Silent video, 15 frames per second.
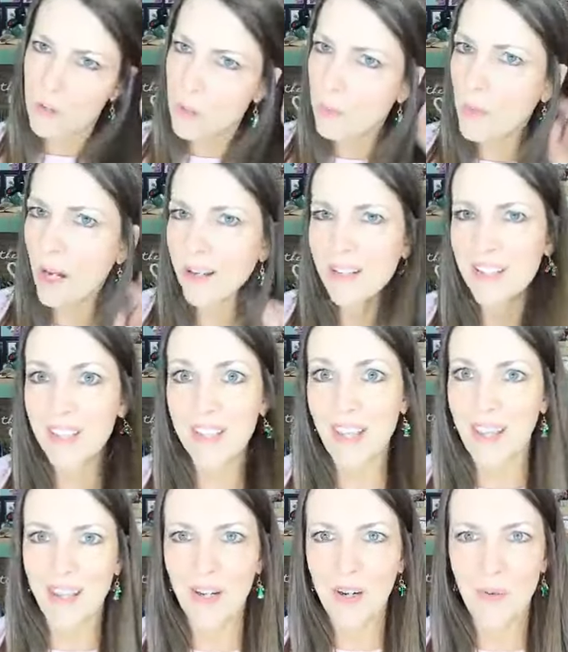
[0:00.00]
so I'm not going to
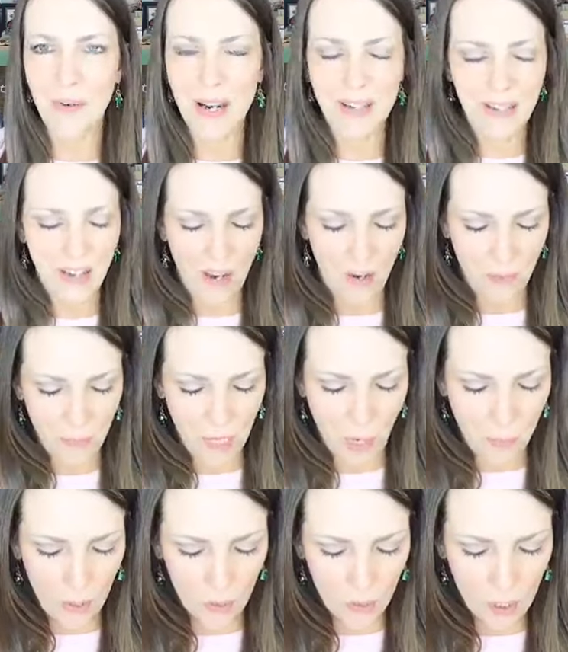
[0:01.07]
say it all right now, but
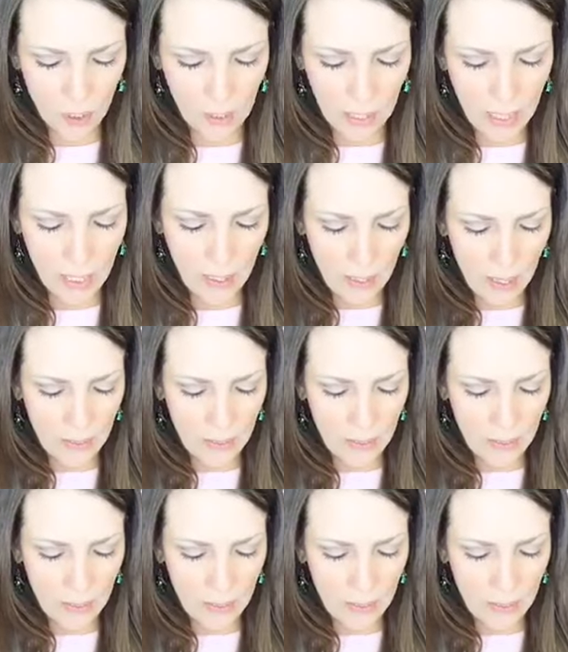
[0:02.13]
I'll post a link.